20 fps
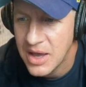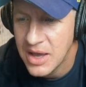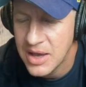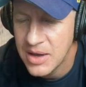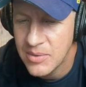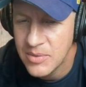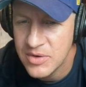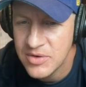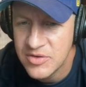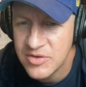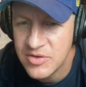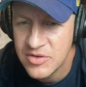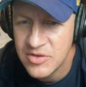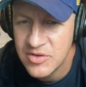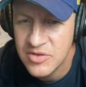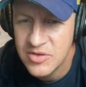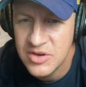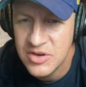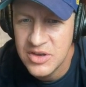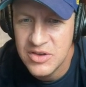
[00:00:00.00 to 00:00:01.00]

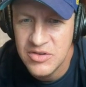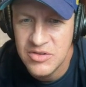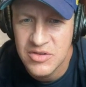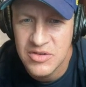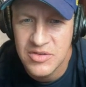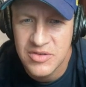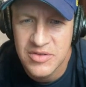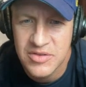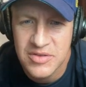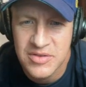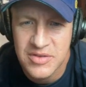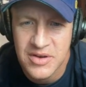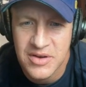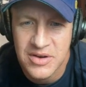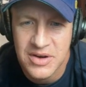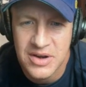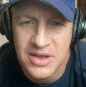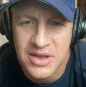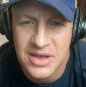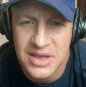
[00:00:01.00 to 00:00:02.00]
which he should
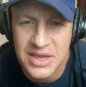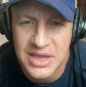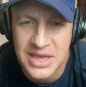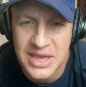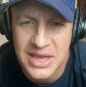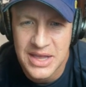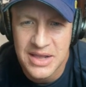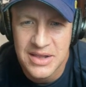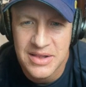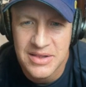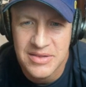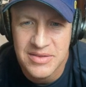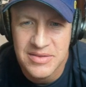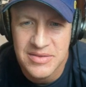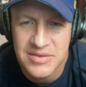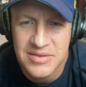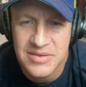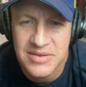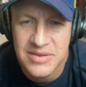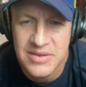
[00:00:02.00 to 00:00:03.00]
start
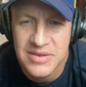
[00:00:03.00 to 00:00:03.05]
against.